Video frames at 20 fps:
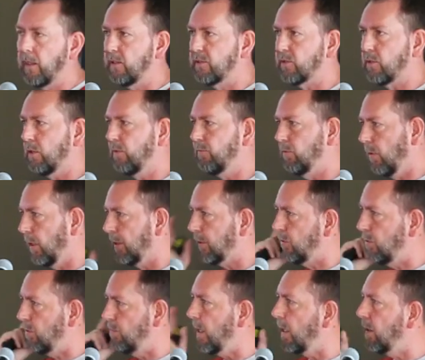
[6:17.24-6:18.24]
It's kind of like
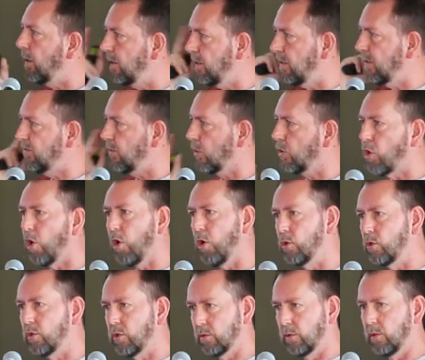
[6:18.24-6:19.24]
humanity is a
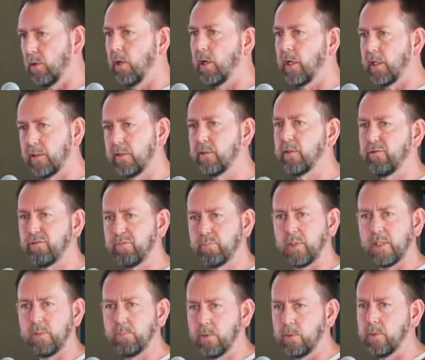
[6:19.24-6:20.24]
conga line of
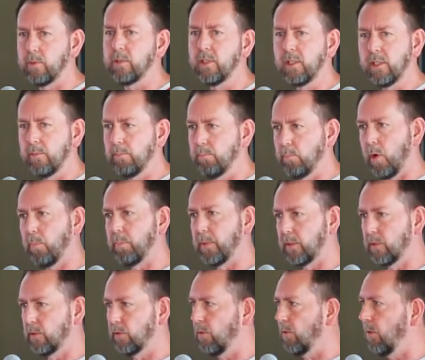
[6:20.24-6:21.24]
people
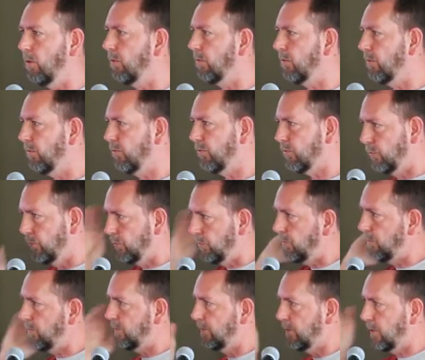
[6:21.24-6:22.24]
bopping along
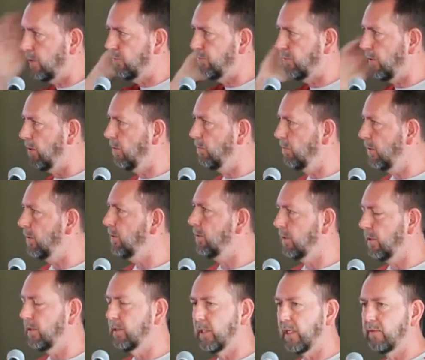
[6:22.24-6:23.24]
through the development
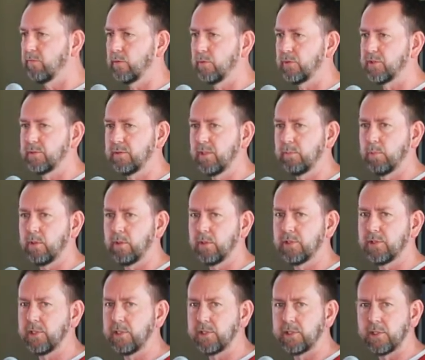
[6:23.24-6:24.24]
and evolutionary
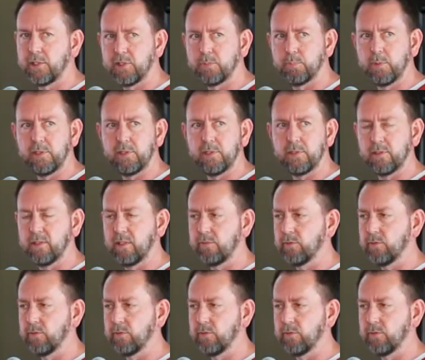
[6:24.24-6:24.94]
process at a species